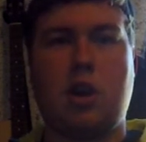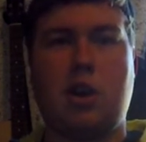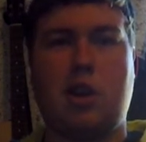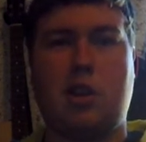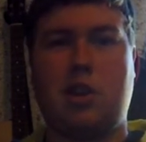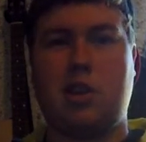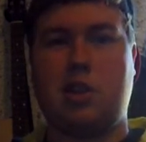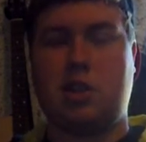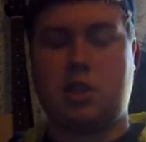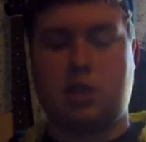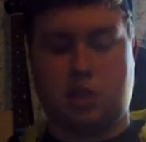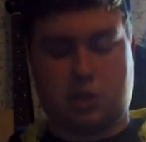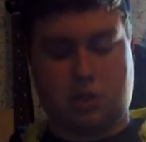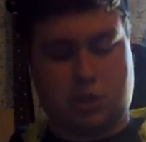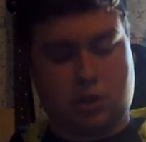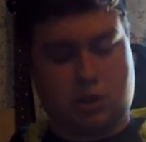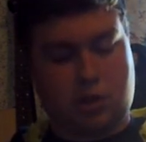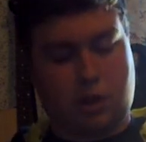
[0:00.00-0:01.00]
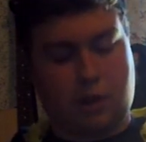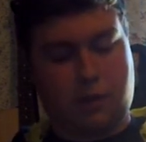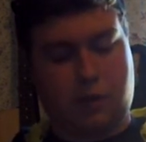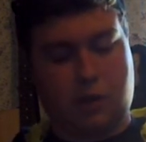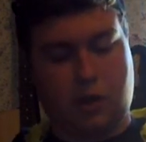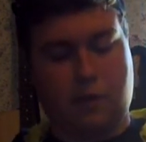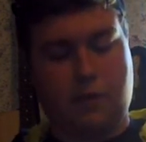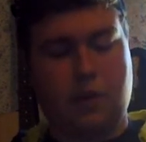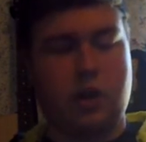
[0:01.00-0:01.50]
This is
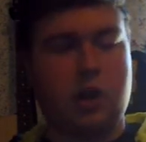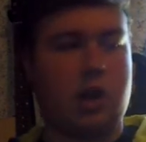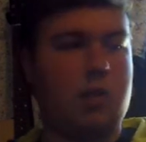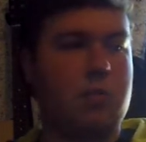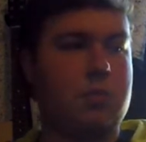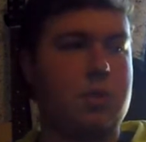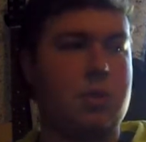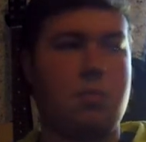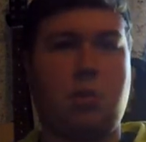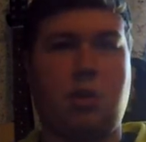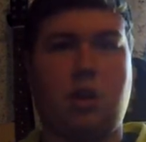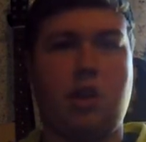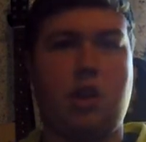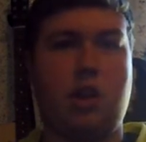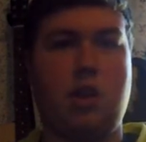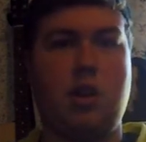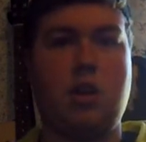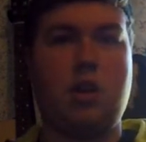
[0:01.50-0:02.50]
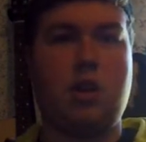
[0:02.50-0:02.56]
definitely a fun album to play